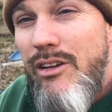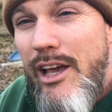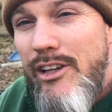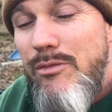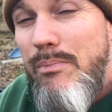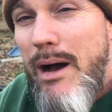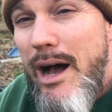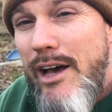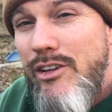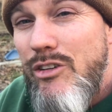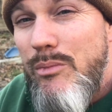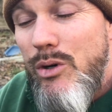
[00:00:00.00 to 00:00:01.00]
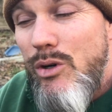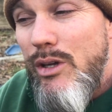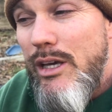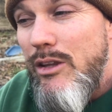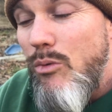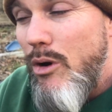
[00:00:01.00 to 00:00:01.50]
as possible
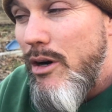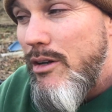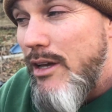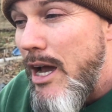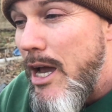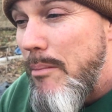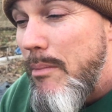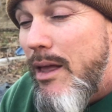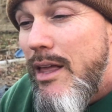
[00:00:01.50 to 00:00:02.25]
in the wintertime.